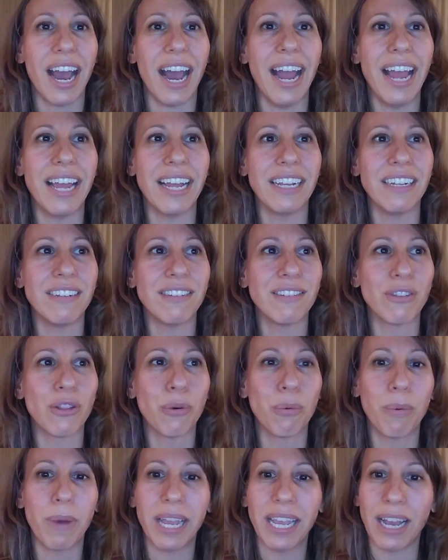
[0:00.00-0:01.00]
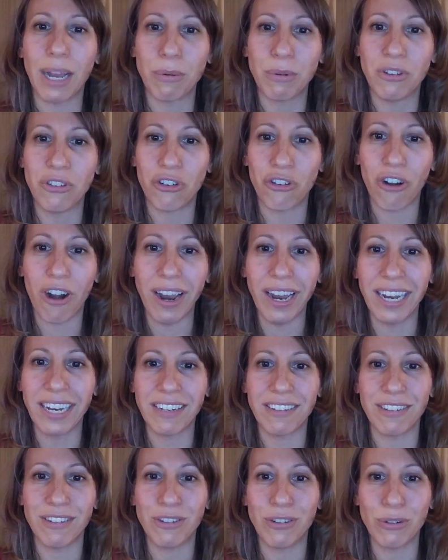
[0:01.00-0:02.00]
And the way I was
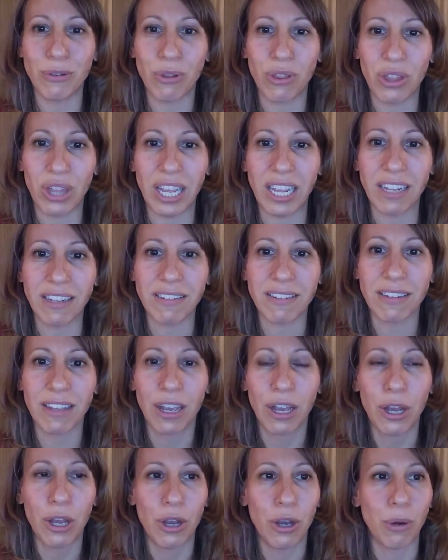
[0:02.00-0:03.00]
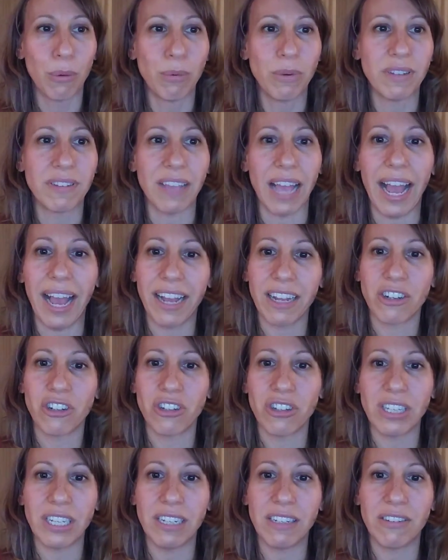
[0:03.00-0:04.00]
trying to do things was
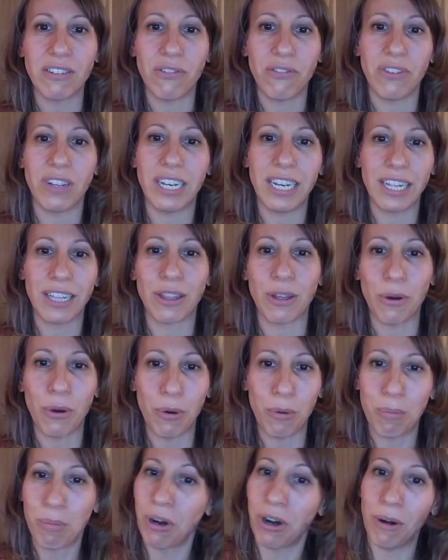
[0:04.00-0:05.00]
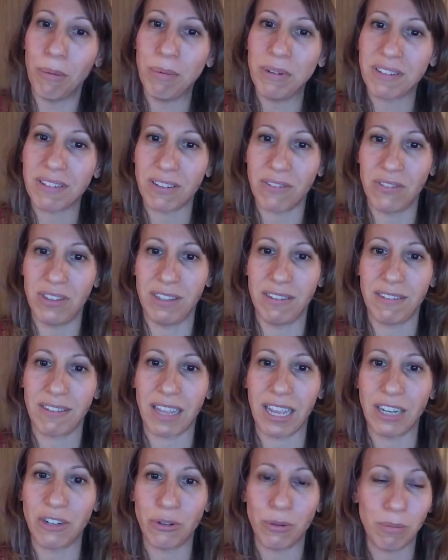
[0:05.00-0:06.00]
actually defeating the whole purpose of the
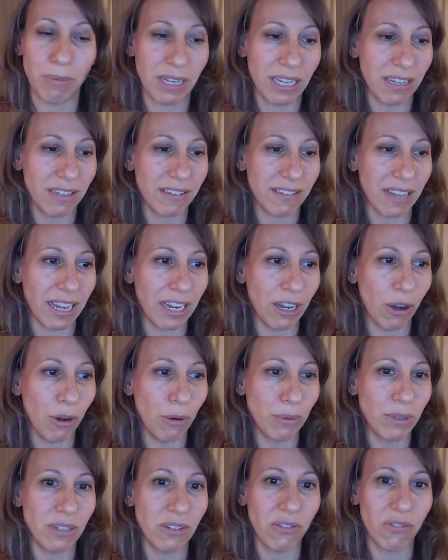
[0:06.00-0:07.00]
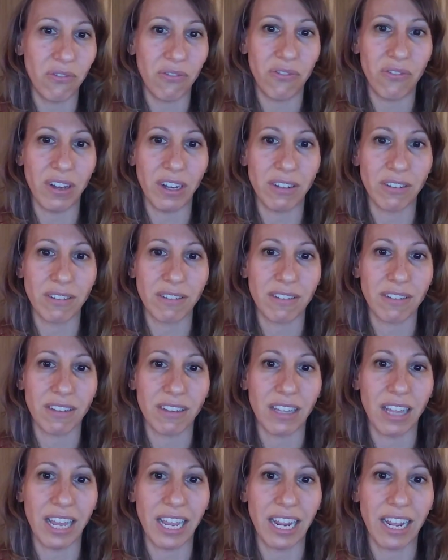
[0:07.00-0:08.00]
schedule because I always felt
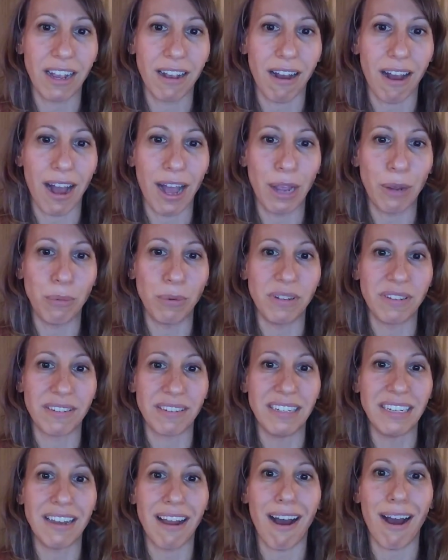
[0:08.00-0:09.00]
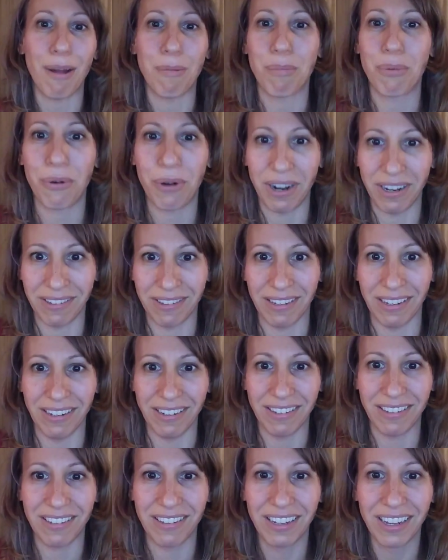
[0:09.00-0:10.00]
like I was not
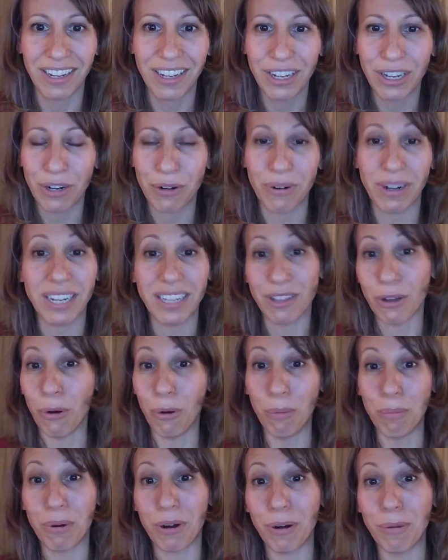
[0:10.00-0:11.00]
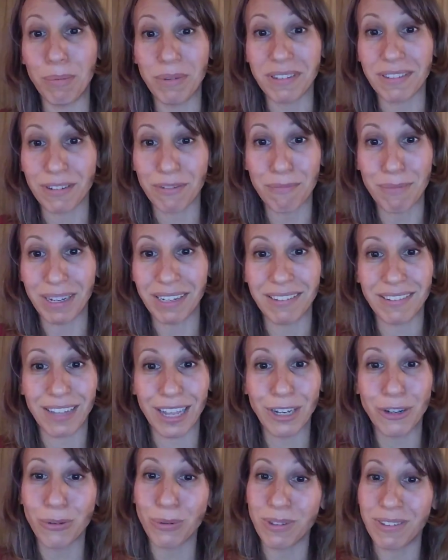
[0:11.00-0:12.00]
present, right? The whole purpose of my
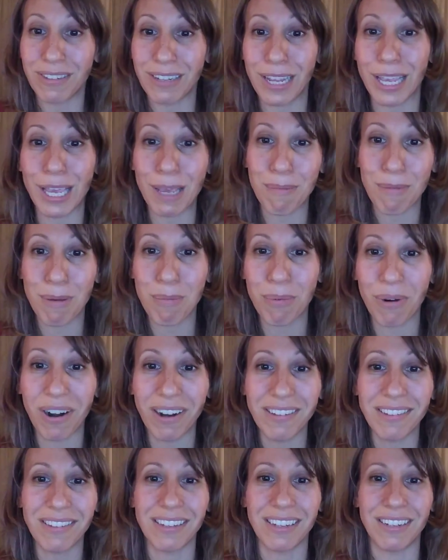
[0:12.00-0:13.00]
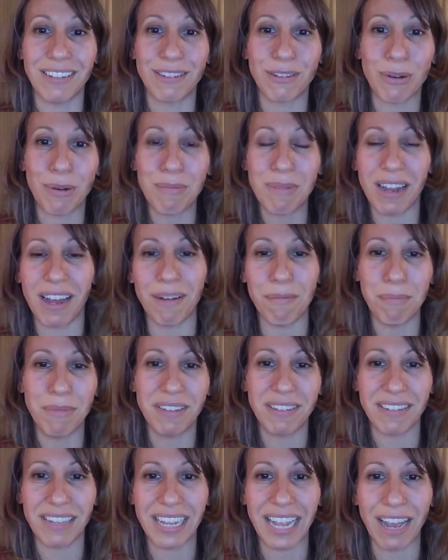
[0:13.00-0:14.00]
schedule is to keep me present so I'm not
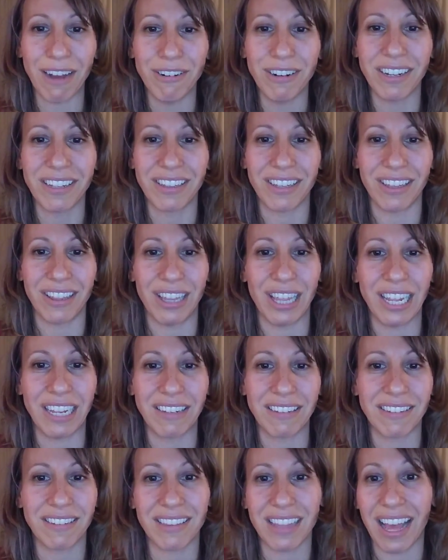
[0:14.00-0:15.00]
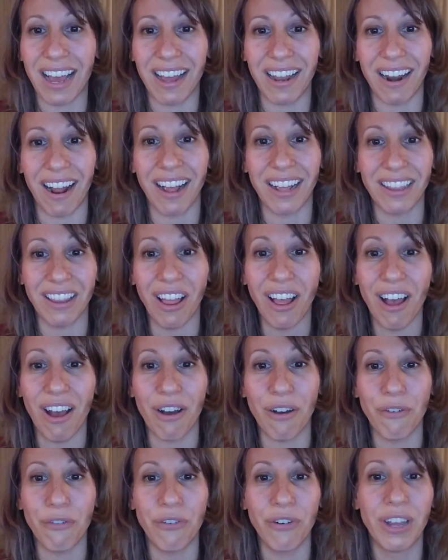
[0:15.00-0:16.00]
missing out on the things that I
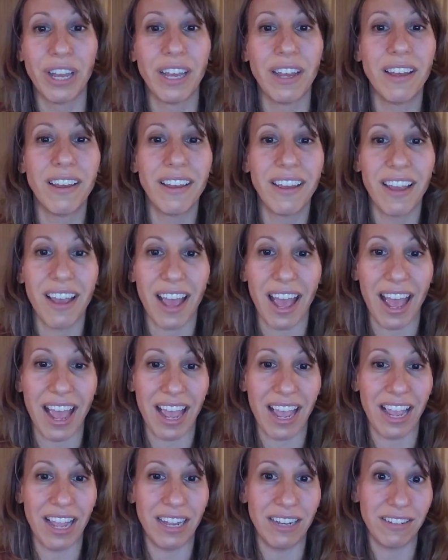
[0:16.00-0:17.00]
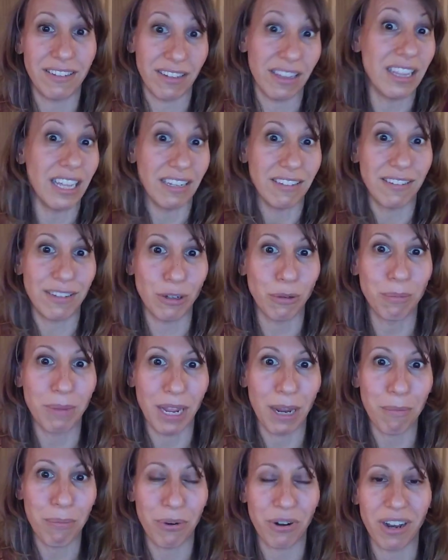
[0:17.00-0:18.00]
love and then still
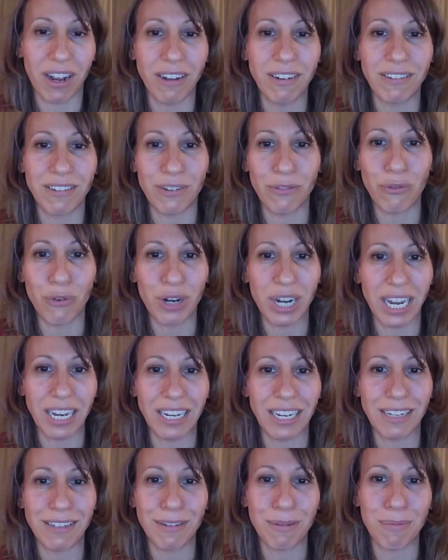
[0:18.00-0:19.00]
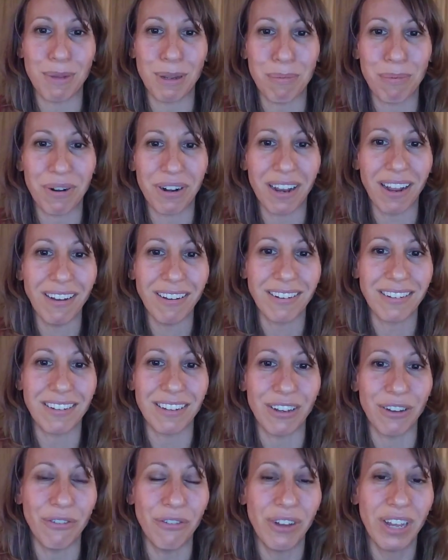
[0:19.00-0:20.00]
being productive when I need to be
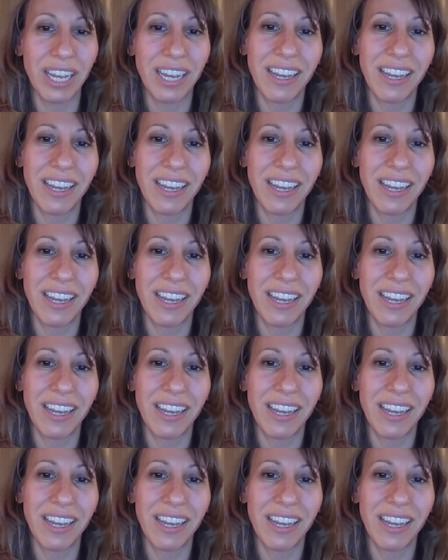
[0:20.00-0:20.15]
productive.